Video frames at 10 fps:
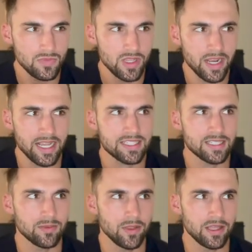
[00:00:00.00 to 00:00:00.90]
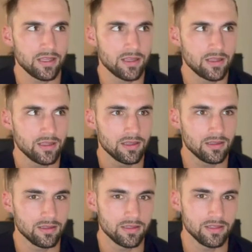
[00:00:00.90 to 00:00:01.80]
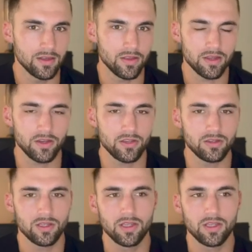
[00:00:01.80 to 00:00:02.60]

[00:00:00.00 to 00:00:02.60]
and ask them, like, you know, like, are you,